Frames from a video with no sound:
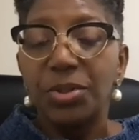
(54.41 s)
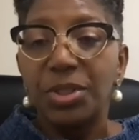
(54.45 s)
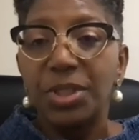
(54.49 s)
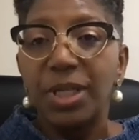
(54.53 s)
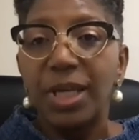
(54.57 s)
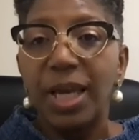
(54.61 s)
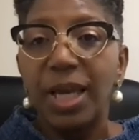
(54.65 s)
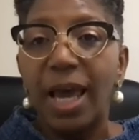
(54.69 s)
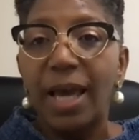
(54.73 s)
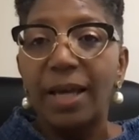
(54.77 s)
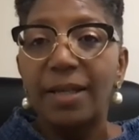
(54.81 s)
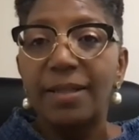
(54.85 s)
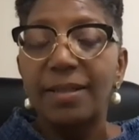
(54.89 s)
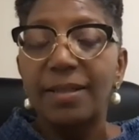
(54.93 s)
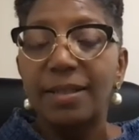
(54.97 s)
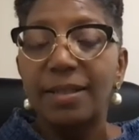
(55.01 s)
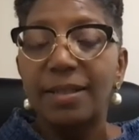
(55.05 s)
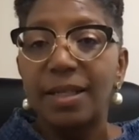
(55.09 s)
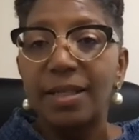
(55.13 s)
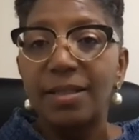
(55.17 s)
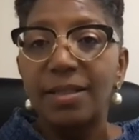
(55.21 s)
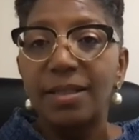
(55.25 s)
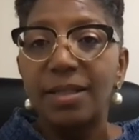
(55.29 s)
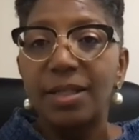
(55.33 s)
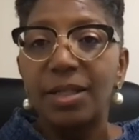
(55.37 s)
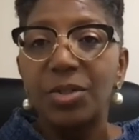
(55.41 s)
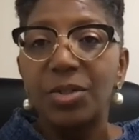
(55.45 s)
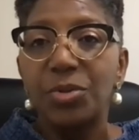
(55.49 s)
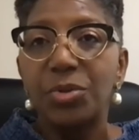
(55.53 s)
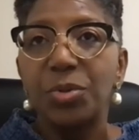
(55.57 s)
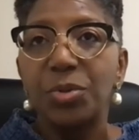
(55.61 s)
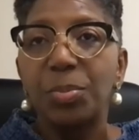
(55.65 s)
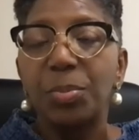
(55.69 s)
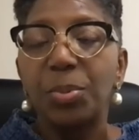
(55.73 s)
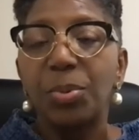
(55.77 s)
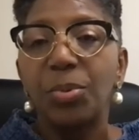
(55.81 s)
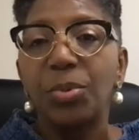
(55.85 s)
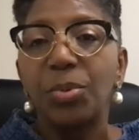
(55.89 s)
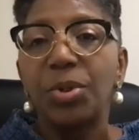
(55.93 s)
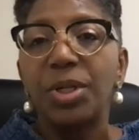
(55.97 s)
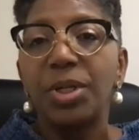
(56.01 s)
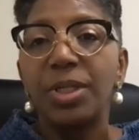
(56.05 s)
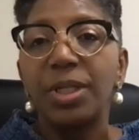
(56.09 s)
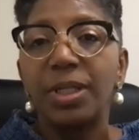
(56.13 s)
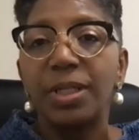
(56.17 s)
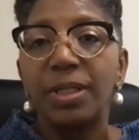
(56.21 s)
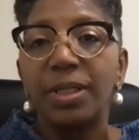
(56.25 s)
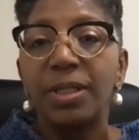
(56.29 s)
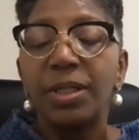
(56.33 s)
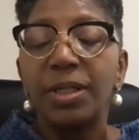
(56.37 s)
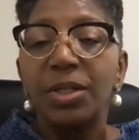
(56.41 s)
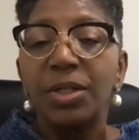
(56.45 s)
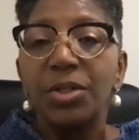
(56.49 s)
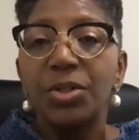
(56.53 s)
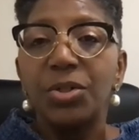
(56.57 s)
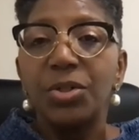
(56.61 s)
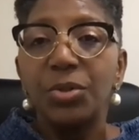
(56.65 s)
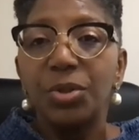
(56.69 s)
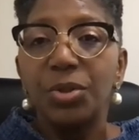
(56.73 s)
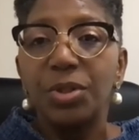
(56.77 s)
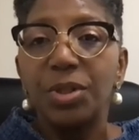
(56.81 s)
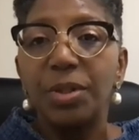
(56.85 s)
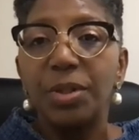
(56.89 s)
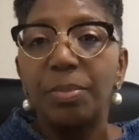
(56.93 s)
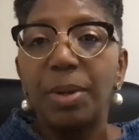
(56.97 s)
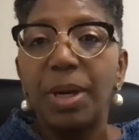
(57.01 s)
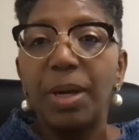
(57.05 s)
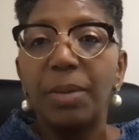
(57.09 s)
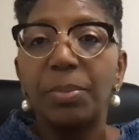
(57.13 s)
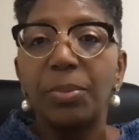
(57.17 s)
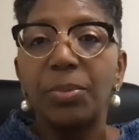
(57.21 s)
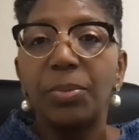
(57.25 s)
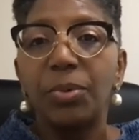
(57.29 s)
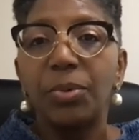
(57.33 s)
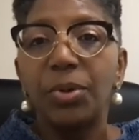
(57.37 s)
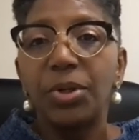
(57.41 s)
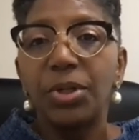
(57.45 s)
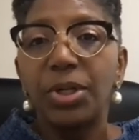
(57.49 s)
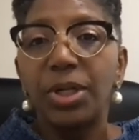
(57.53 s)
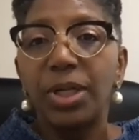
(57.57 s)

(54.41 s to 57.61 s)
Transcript: The access entry point and doing the paperwork,